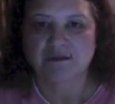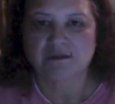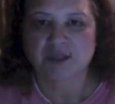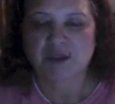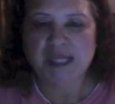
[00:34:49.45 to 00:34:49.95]

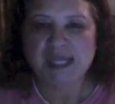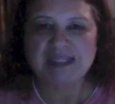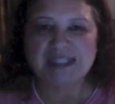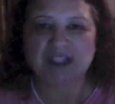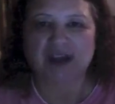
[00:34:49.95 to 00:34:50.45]

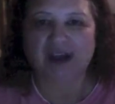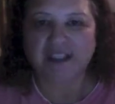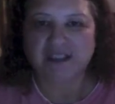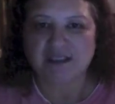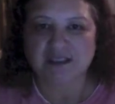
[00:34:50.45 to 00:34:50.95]
Create the
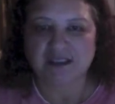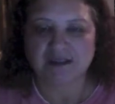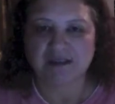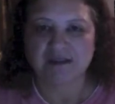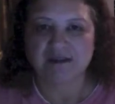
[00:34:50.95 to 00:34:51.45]

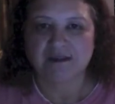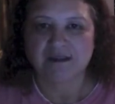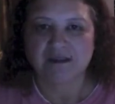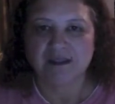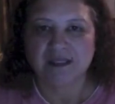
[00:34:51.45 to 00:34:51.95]
consciousness.
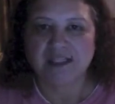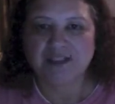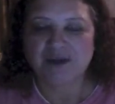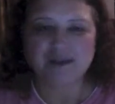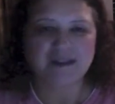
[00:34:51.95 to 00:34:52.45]

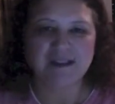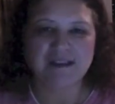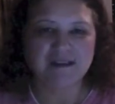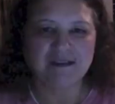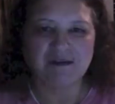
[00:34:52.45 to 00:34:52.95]
And
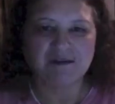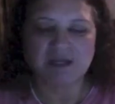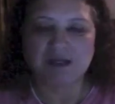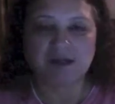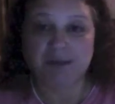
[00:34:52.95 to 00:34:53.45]

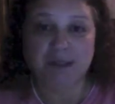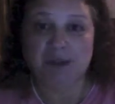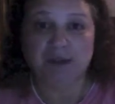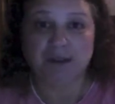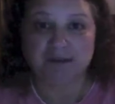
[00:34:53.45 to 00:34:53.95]
it would be
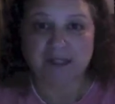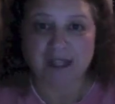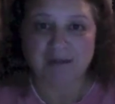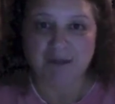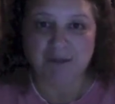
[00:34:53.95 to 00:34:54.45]
cool if it
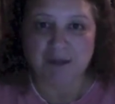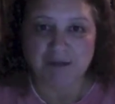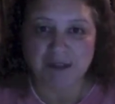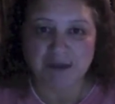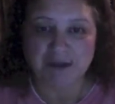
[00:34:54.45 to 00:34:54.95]
came through
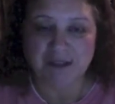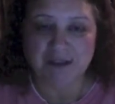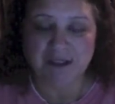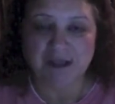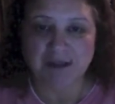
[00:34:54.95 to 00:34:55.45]
Publishers
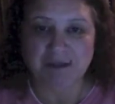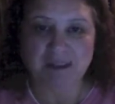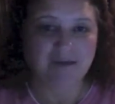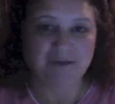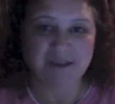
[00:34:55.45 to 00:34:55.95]
Clearinghouse,
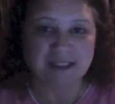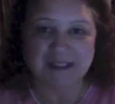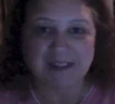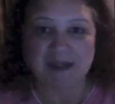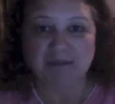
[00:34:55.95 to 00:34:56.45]
but if it
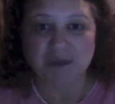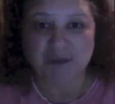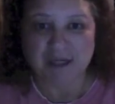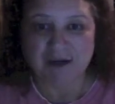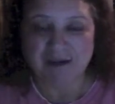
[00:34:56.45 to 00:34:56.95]
doesn't come
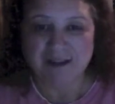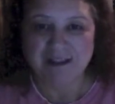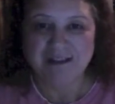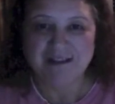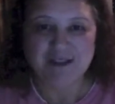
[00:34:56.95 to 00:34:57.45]
through there,
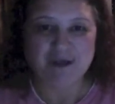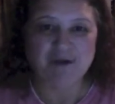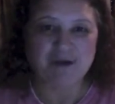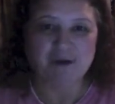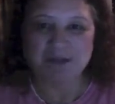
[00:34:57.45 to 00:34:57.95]

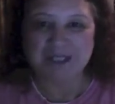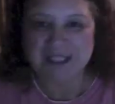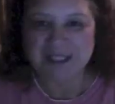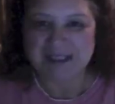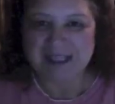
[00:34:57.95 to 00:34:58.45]
don't
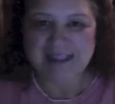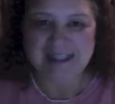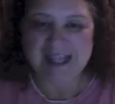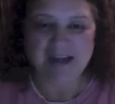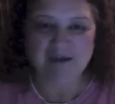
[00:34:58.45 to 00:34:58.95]
only
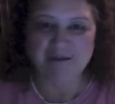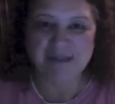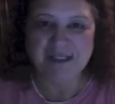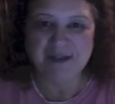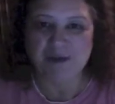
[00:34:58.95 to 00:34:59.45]
let that
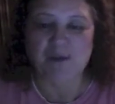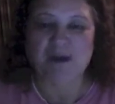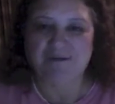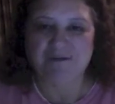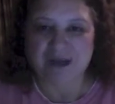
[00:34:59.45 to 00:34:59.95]
be your
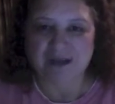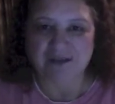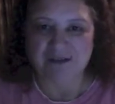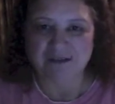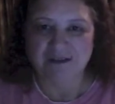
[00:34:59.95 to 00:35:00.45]
one
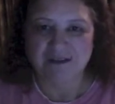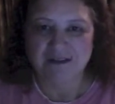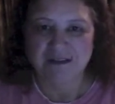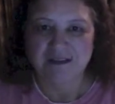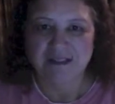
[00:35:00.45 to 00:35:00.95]
funnel.
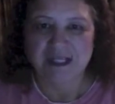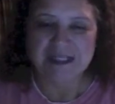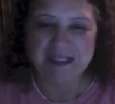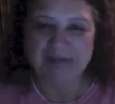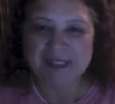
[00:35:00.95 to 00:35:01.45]

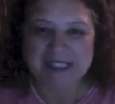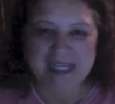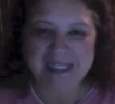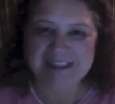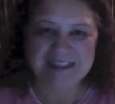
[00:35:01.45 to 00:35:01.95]

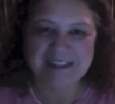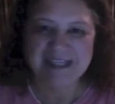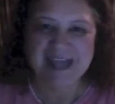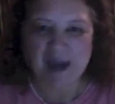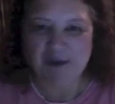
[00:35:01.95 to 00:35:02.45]
Eliminate
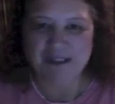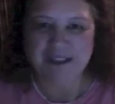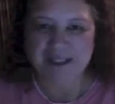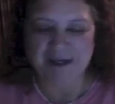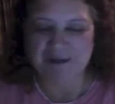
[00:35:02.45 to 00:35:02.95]
how
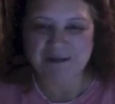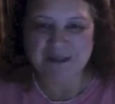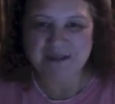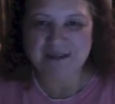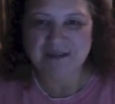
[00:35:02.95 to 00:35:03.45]
it comes.